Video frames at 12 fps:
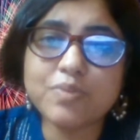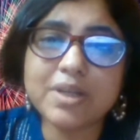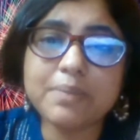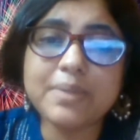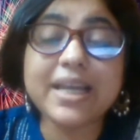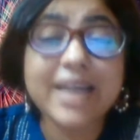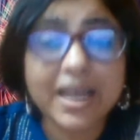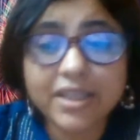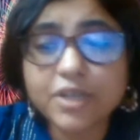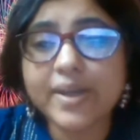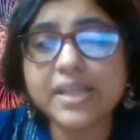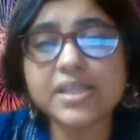will be another
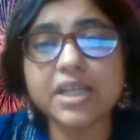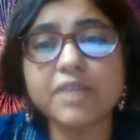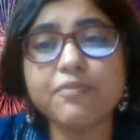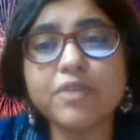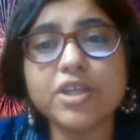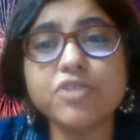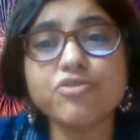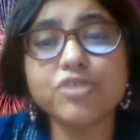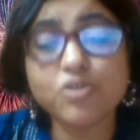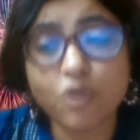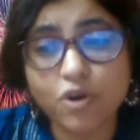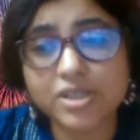very significant
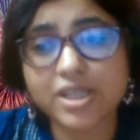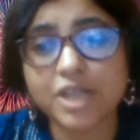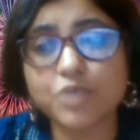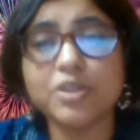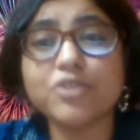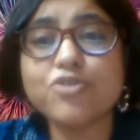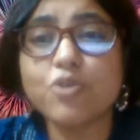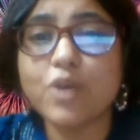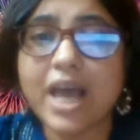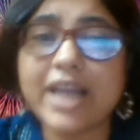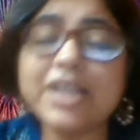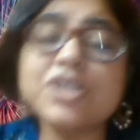resource that will throw
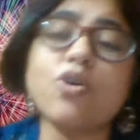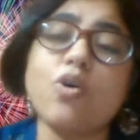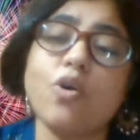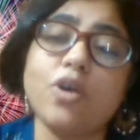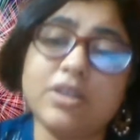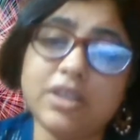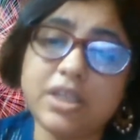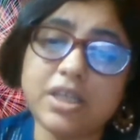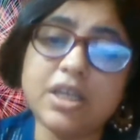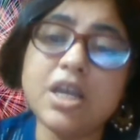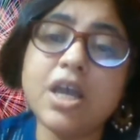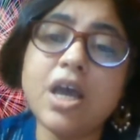light on the